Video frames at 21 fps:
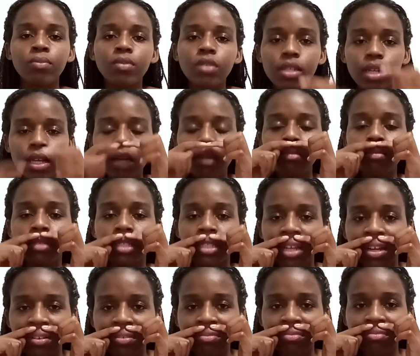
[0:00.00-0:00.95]
it comes
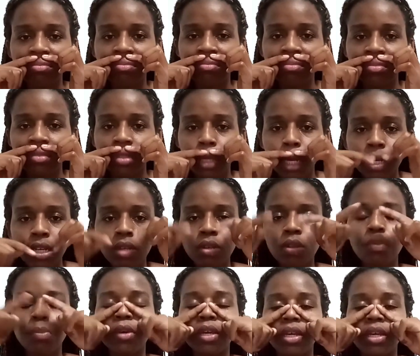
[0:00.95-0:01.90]
down and then
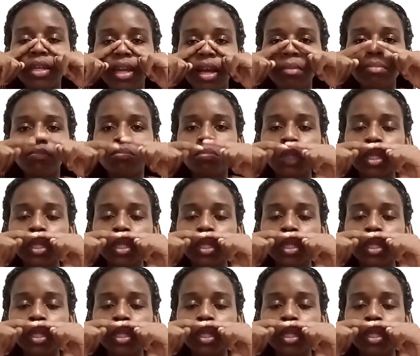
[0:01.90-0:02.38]
you bring it up.